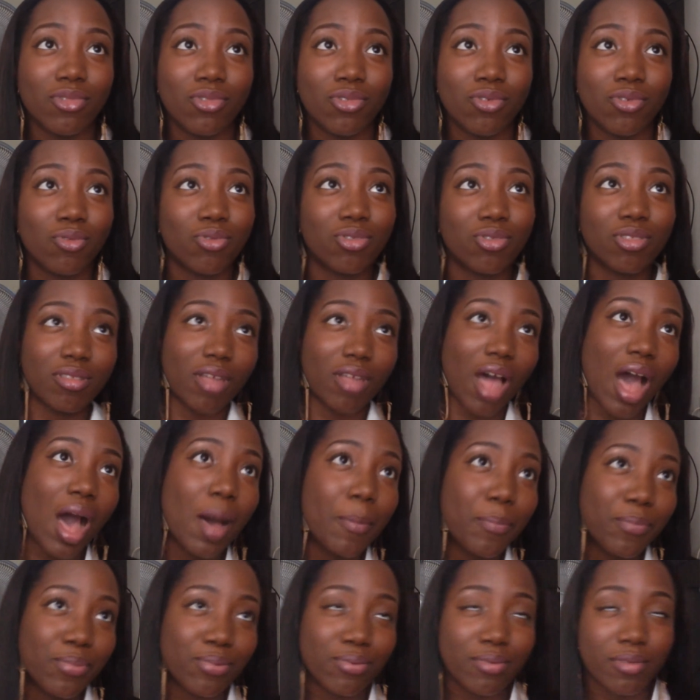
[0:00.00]
you
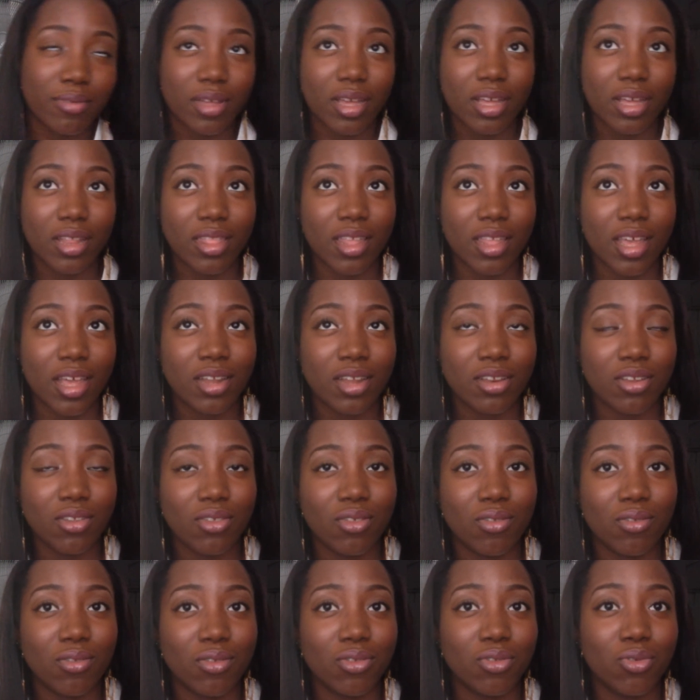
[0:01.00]
stop, and then
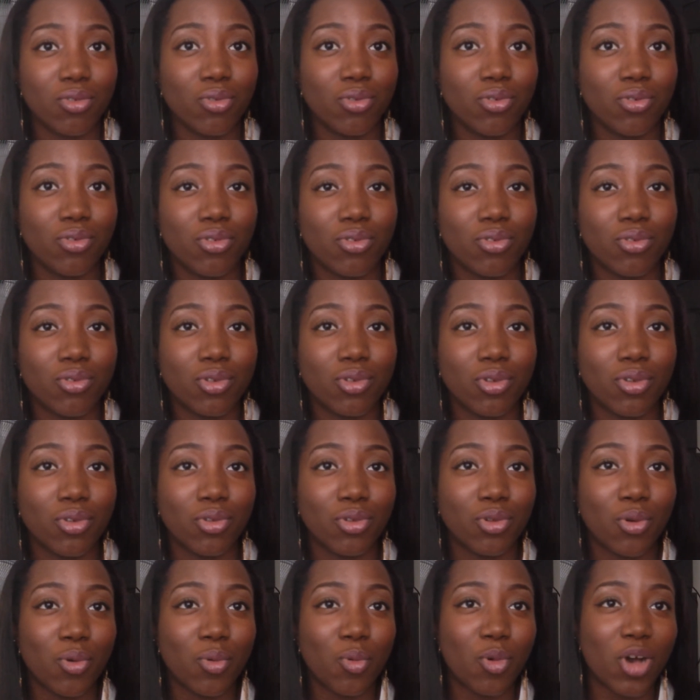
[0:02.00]
you
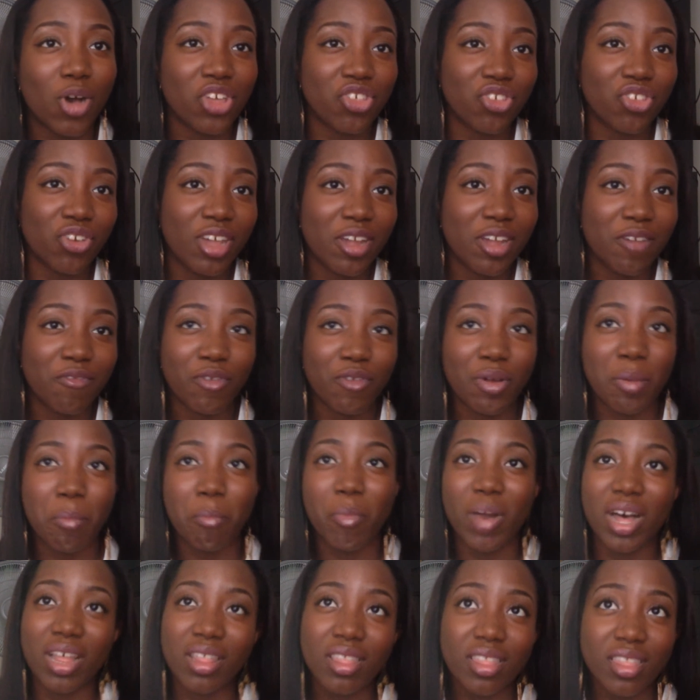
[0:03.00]
don't wash your hair for a
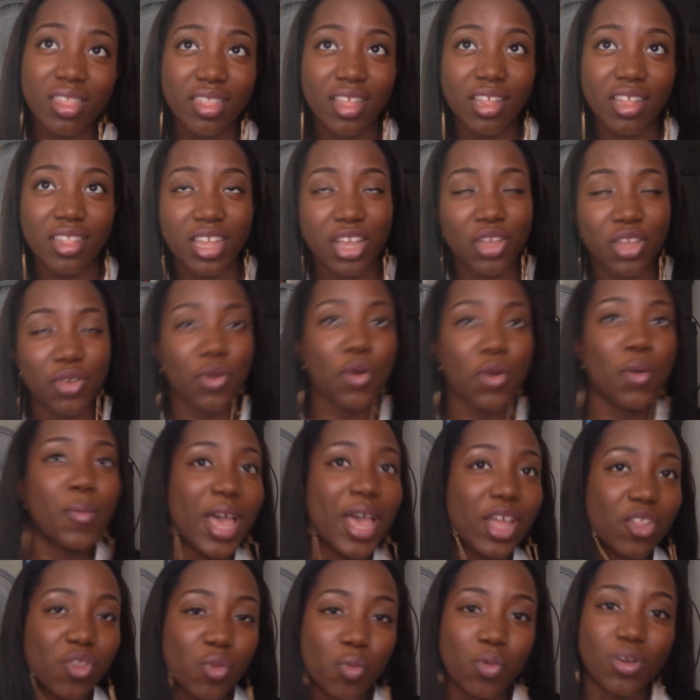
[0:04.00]
month, and then you go
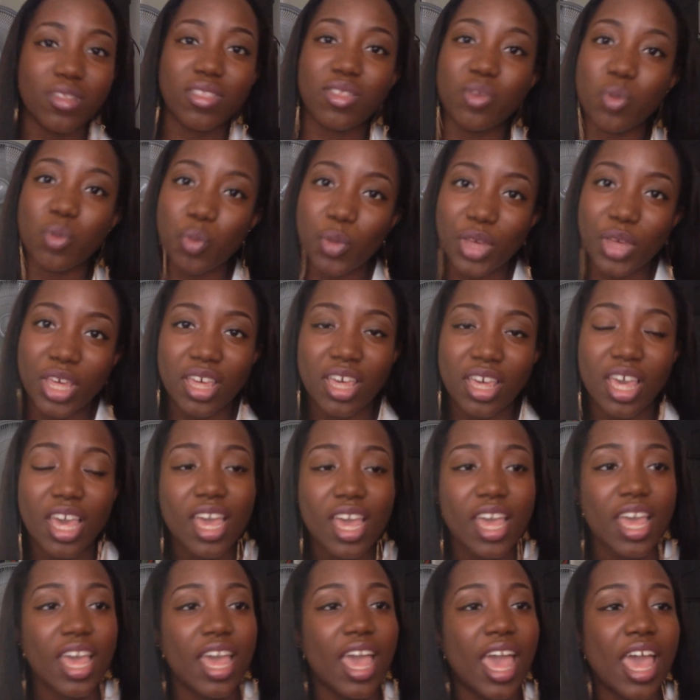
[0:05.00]
back to once a week,
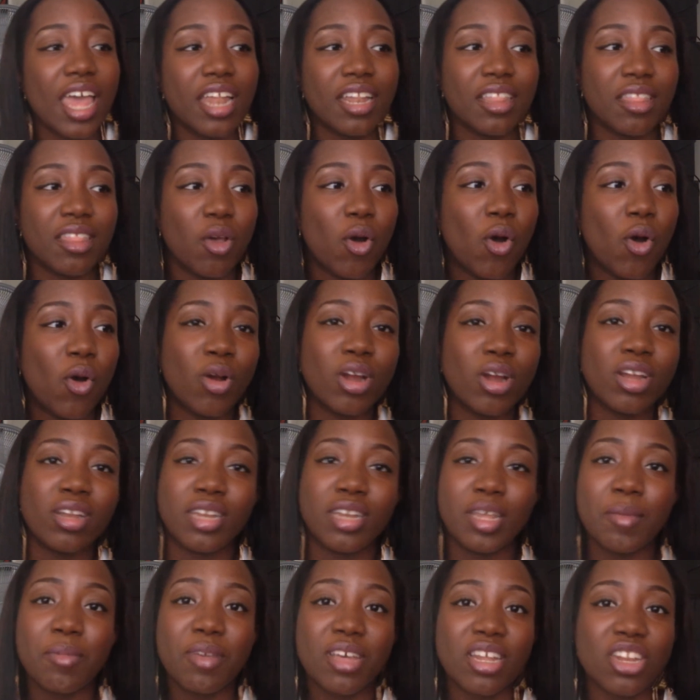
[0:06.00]
and or
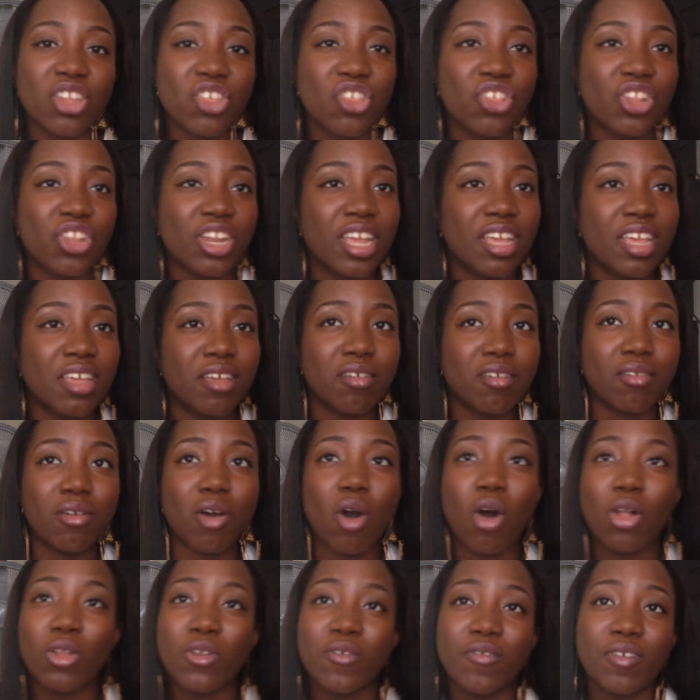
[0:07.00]
deep conditioning
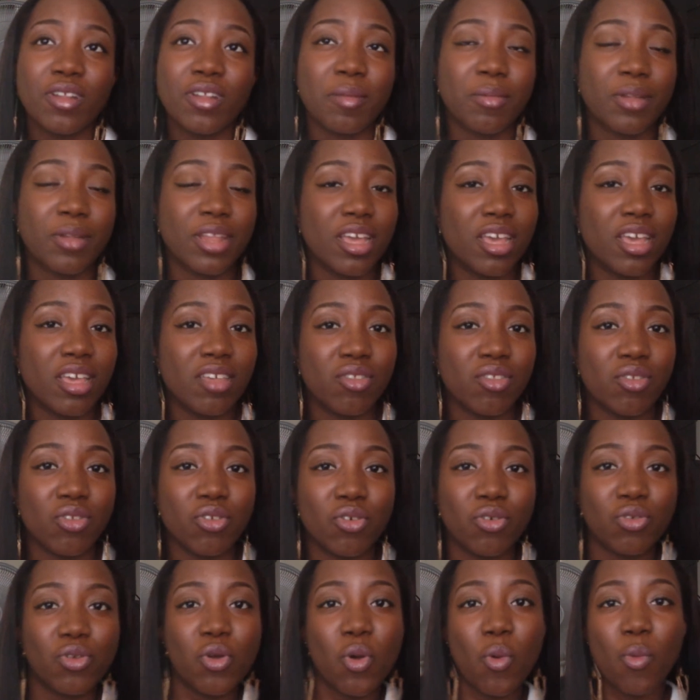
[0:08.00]
all over the place, you
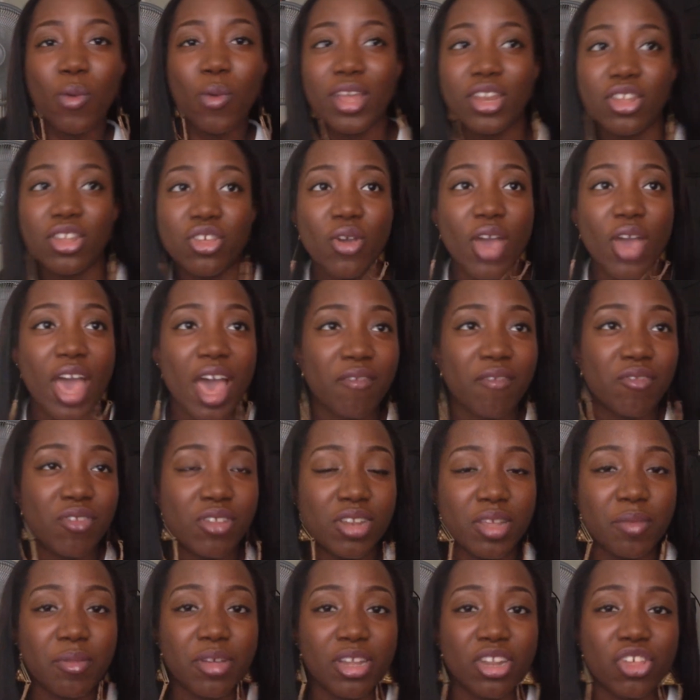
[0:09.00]
don't know when you have to
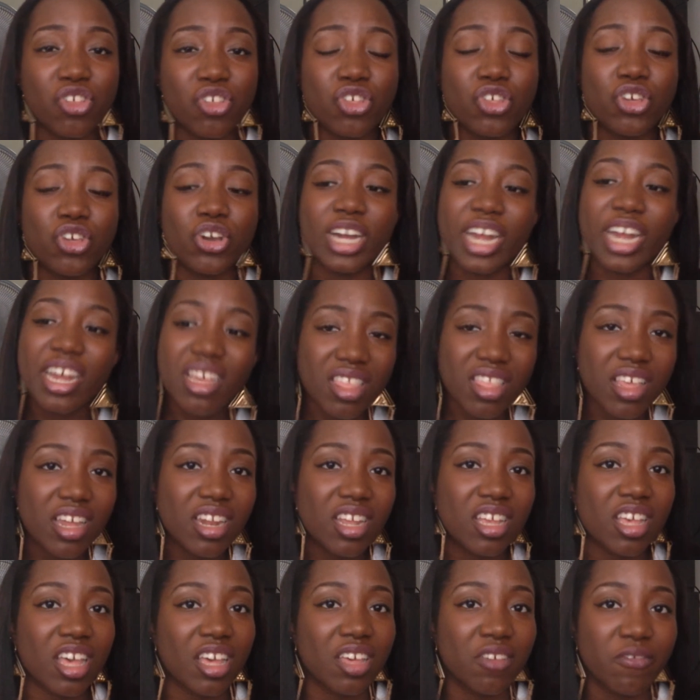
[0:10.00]
deep condition, your hair is going
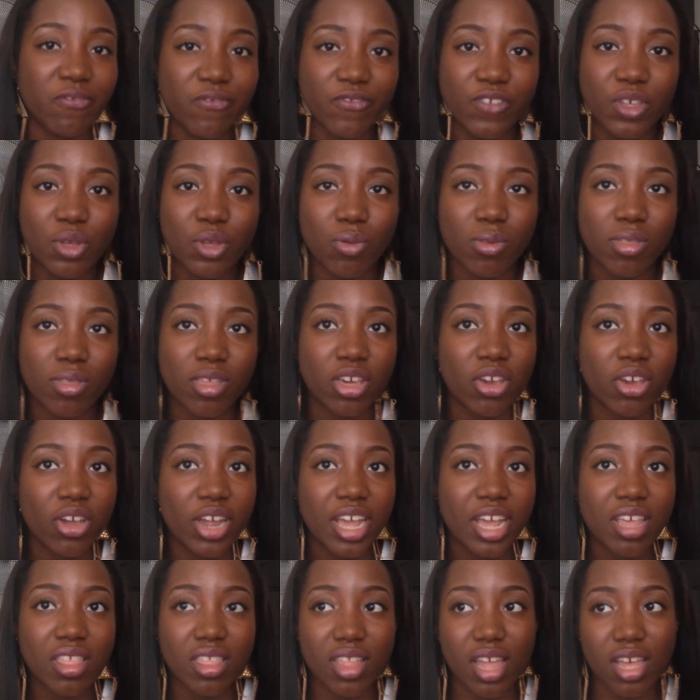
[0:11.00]
to get confused, and your
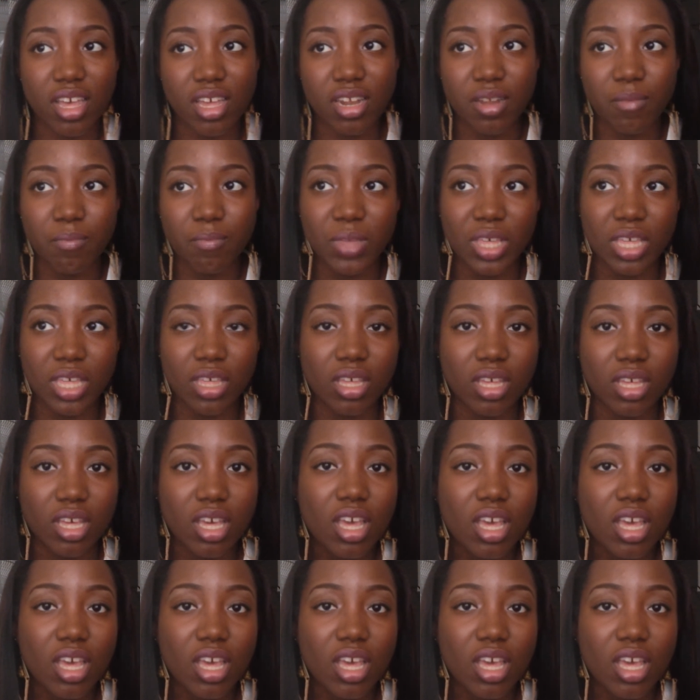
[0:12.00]
hair is not going to be